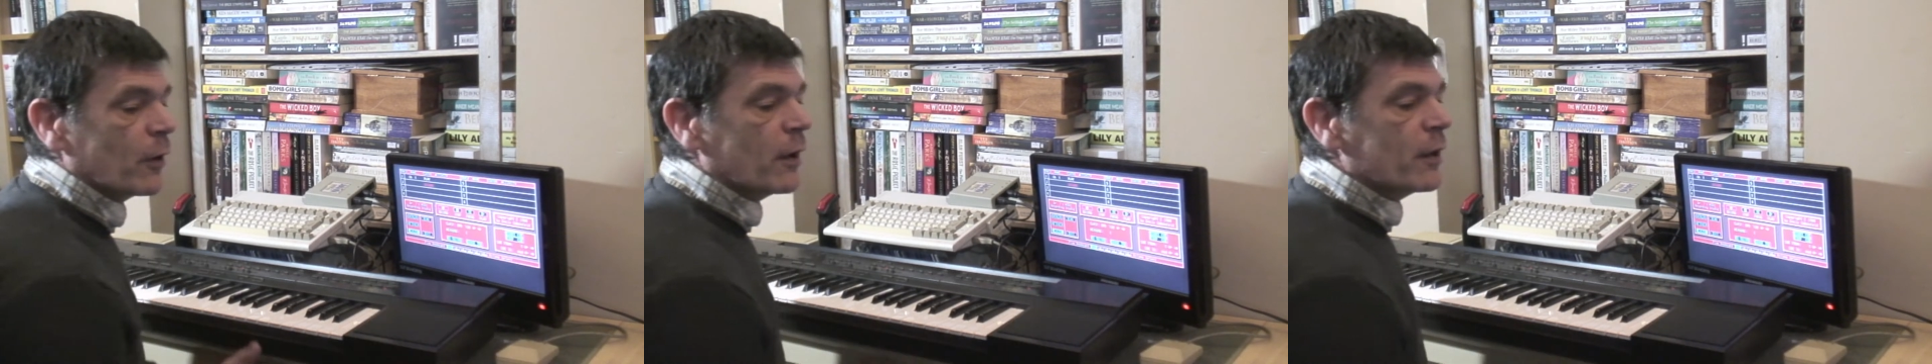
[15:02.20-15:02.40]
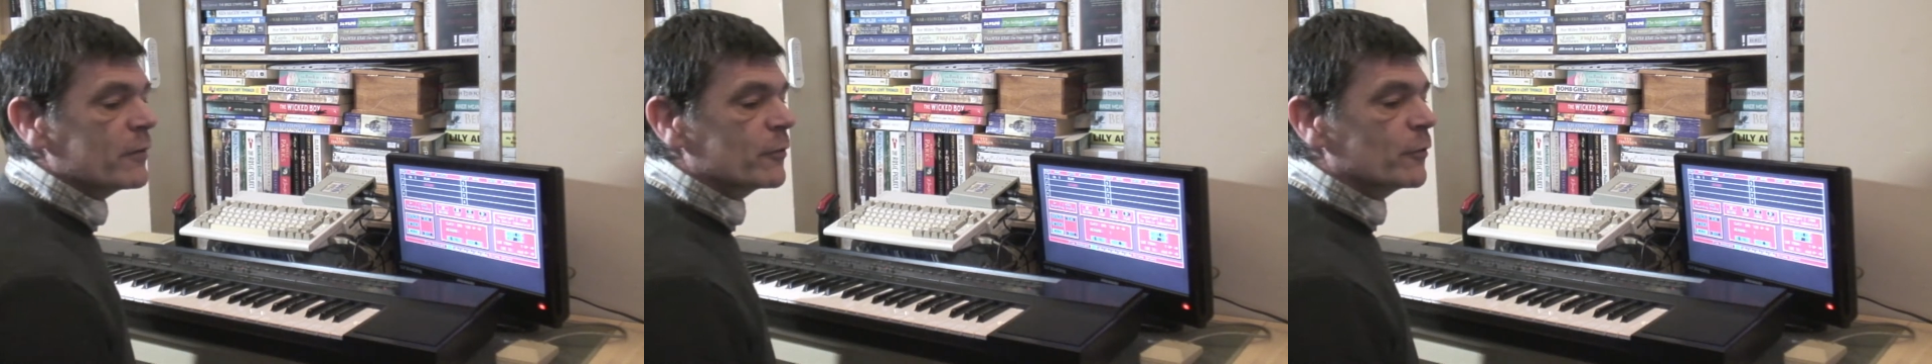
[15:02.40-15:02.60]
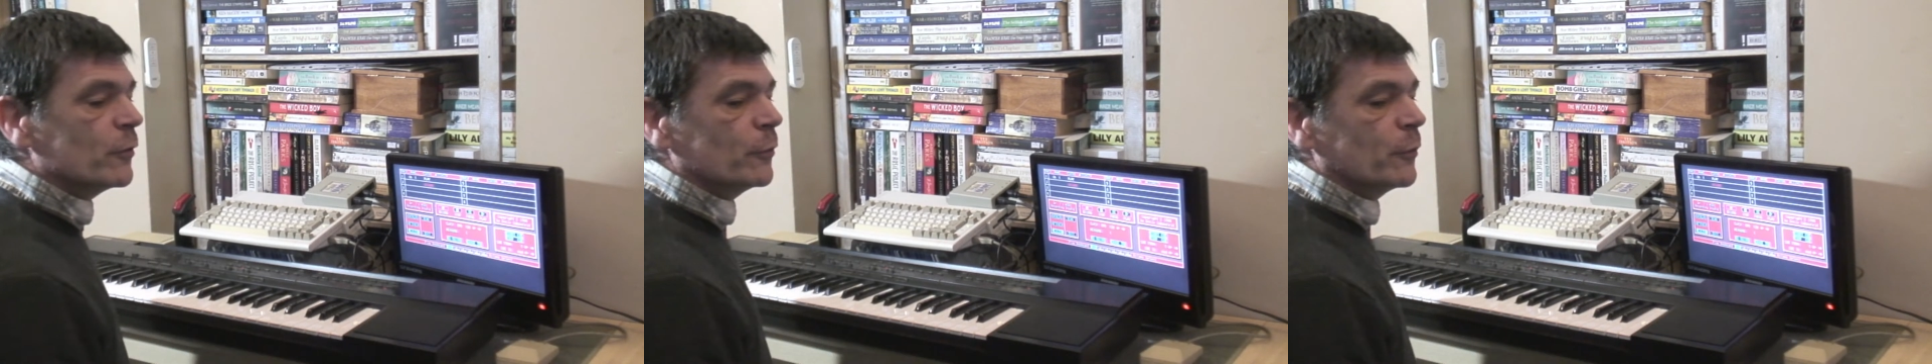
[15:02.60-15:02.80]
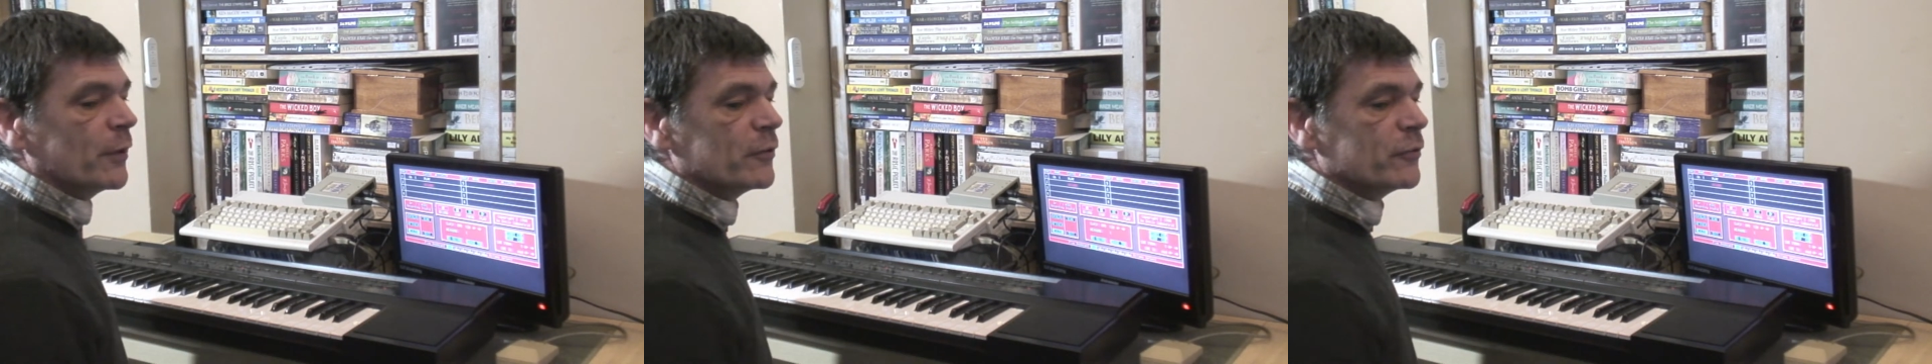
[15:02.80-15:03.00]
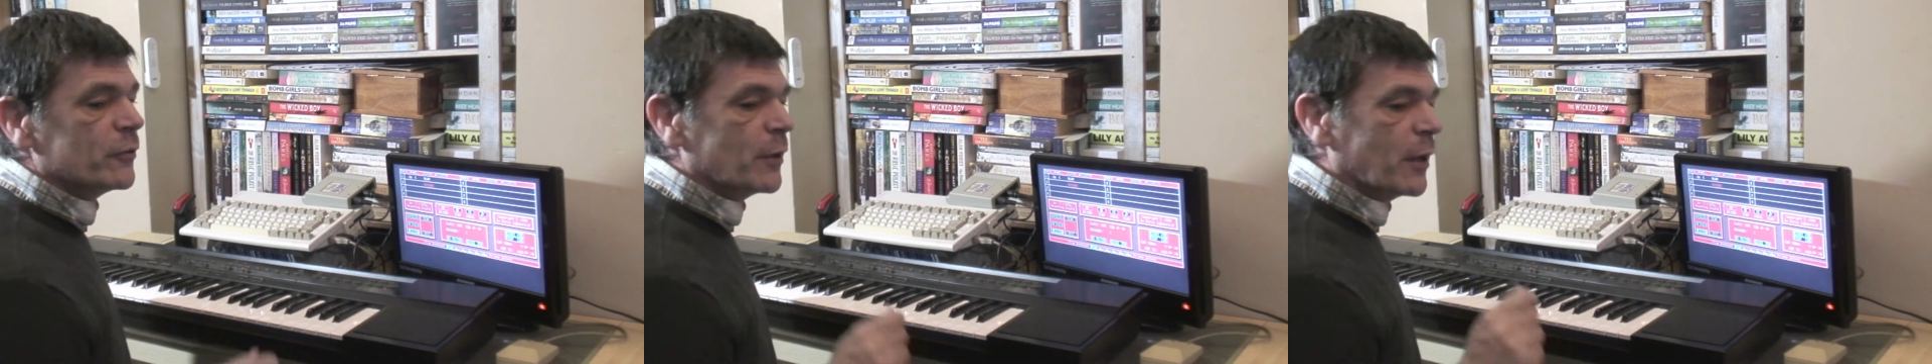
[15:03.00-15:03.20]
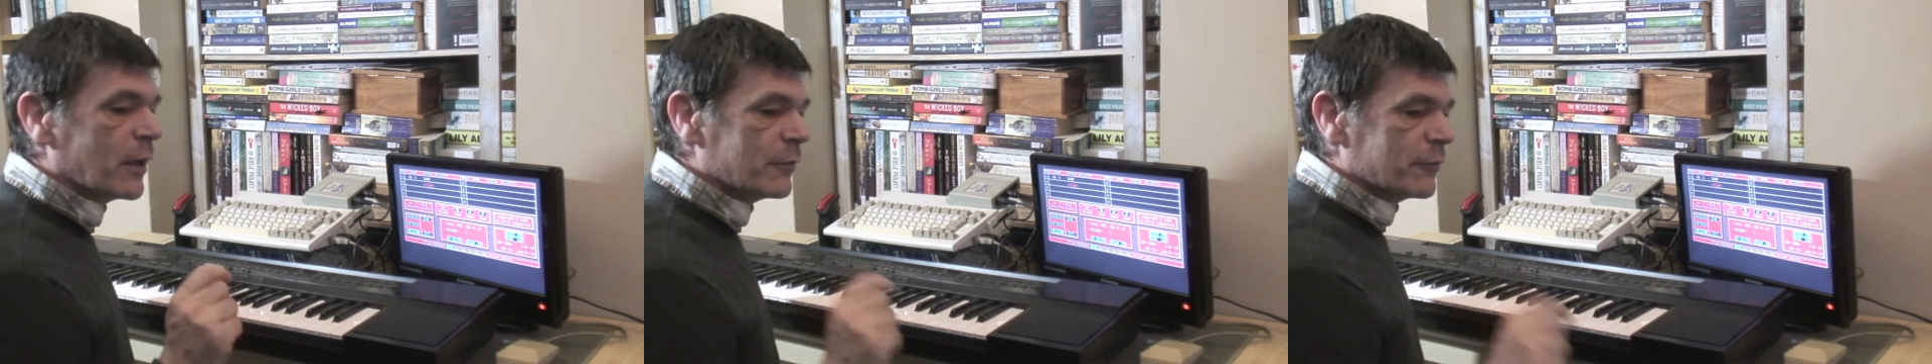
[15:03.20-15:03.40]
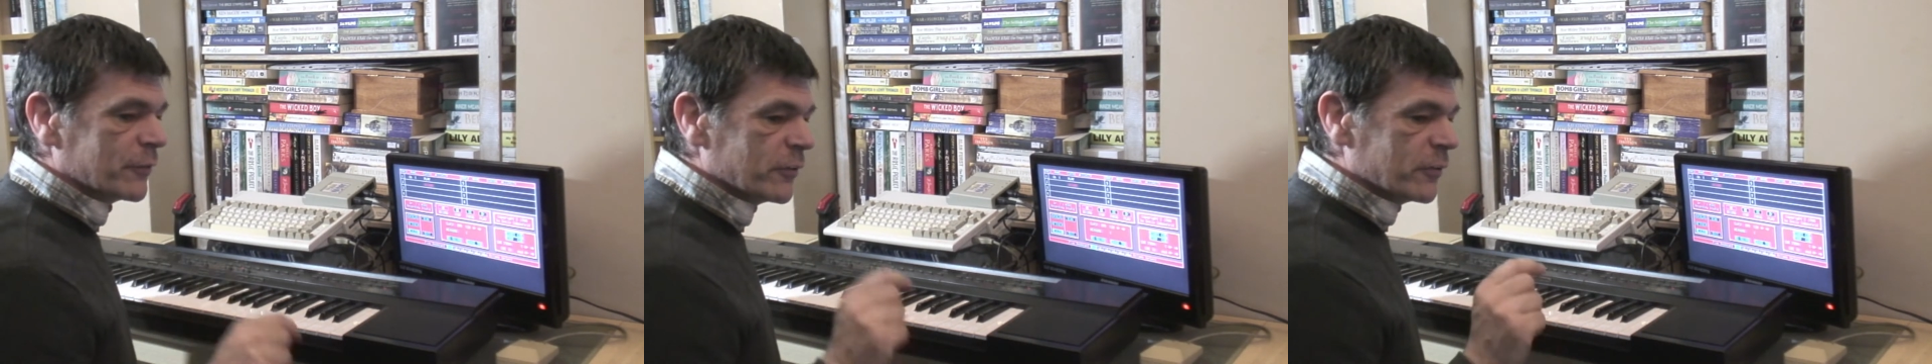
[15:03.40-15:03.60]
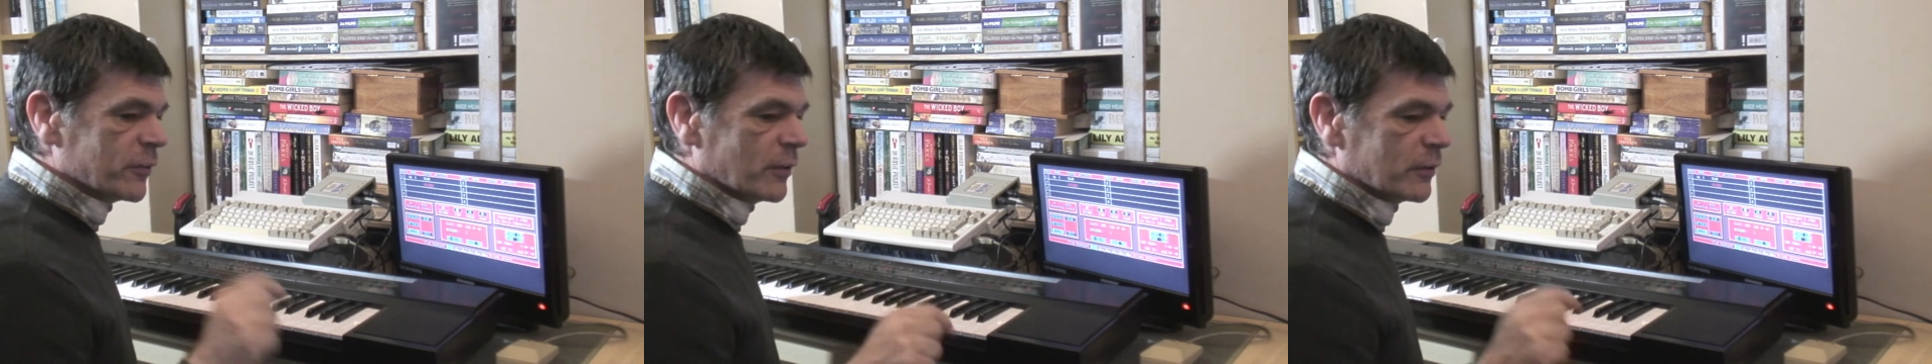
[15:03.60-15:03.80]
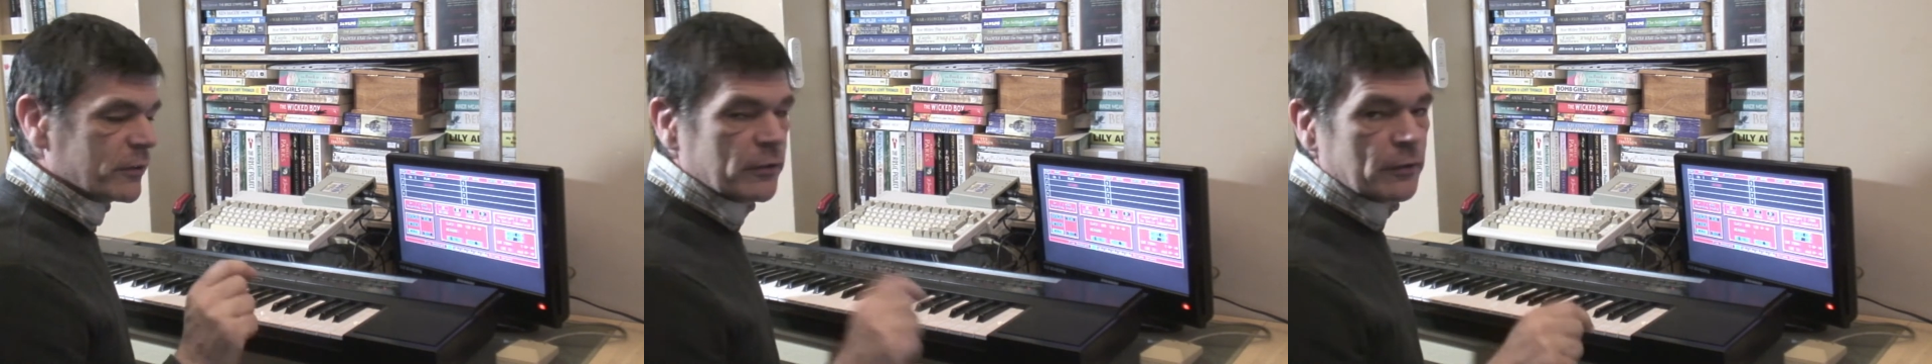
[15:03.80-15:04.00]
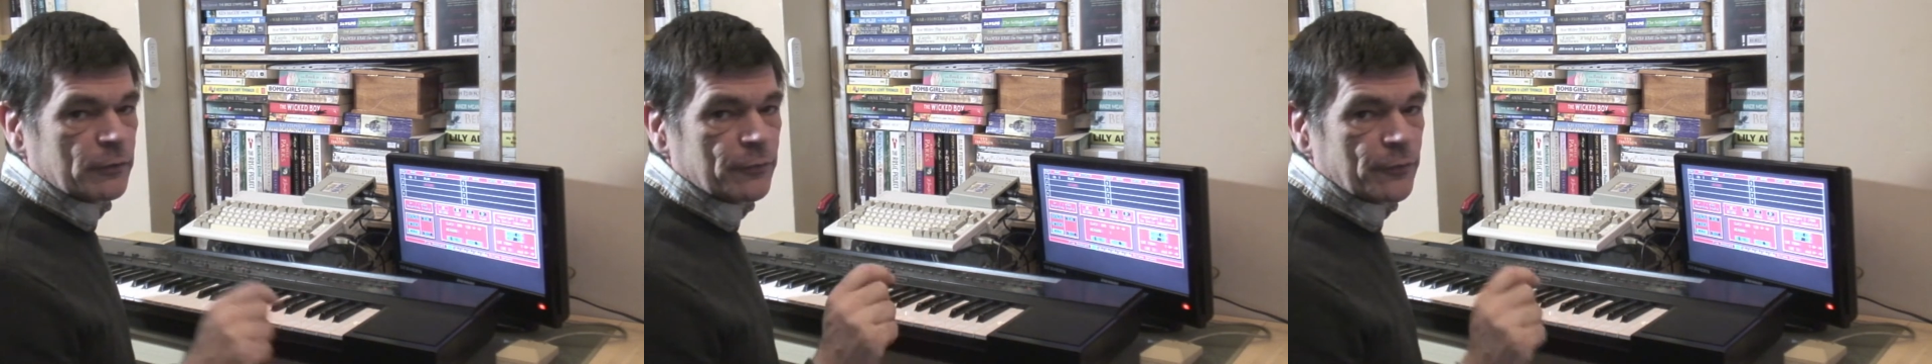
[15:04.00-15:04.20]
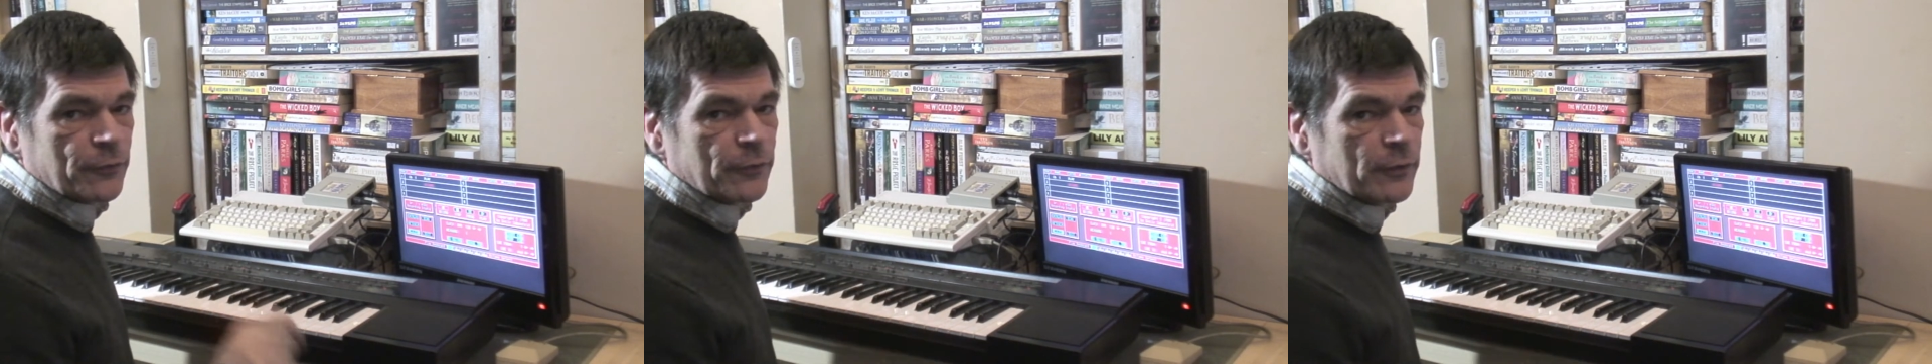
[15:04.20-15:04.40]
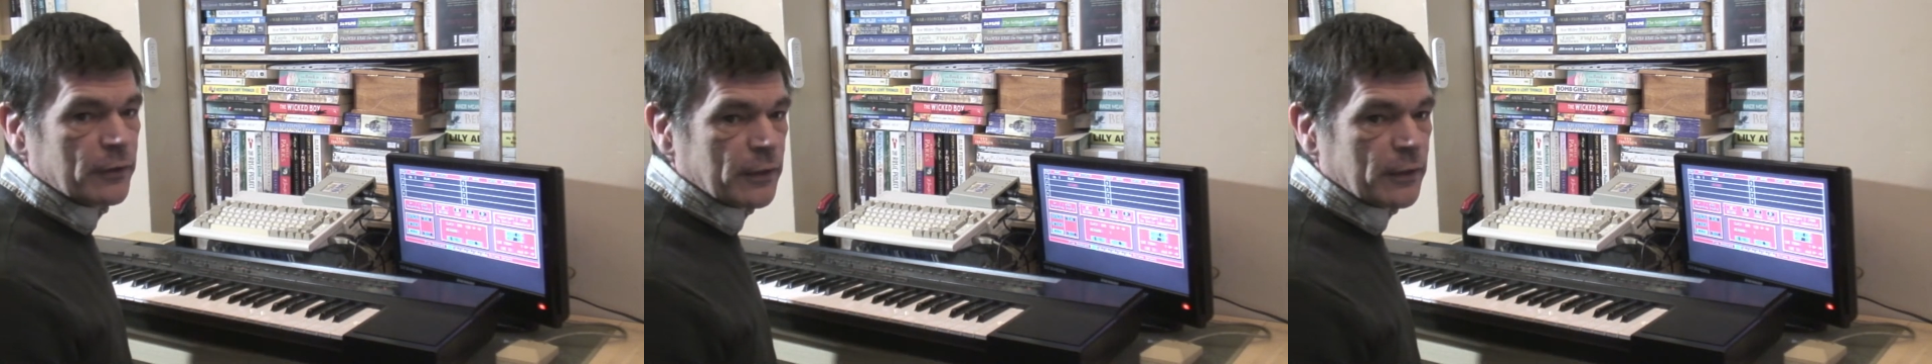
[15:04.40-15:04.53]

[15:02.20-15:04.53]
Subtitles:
as always, you have to start it off on the